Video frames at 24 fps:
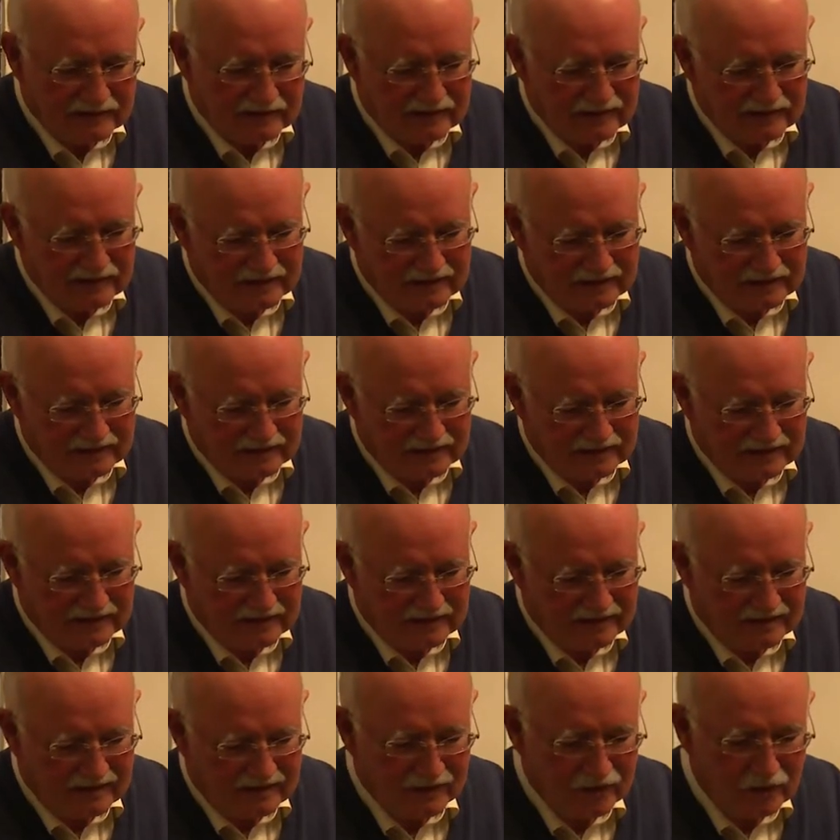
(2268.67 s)
I,
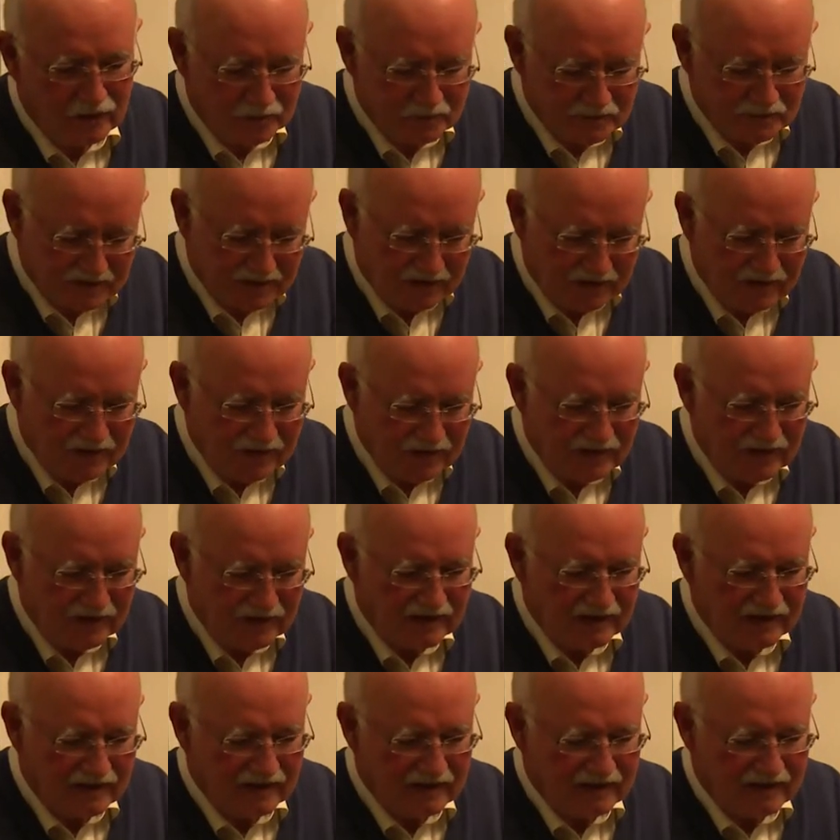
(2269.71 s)
I hope so.
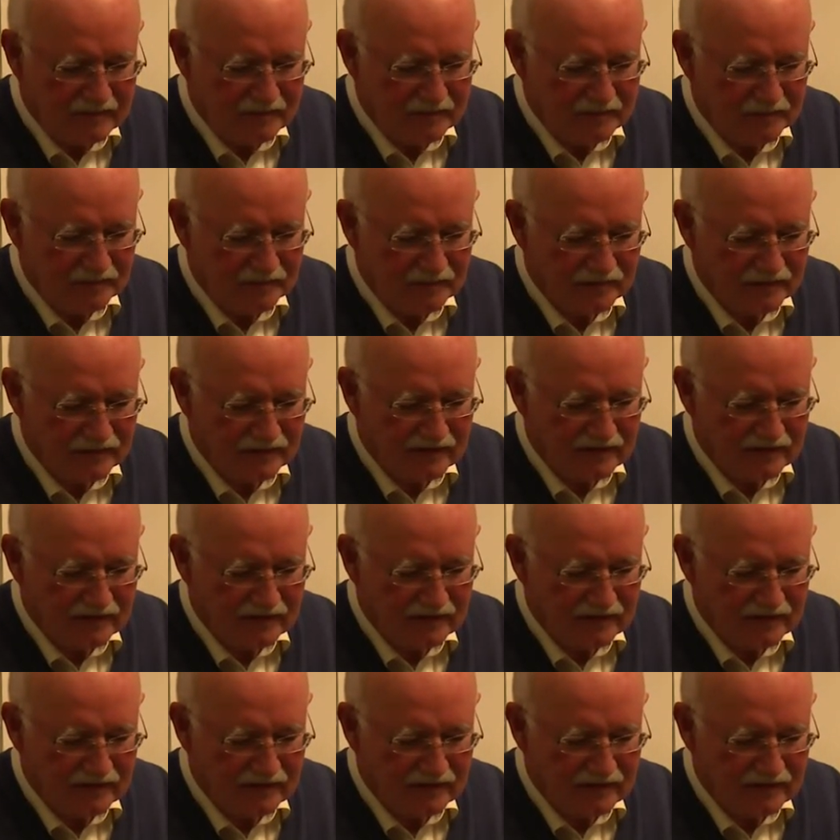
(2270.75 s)
Um,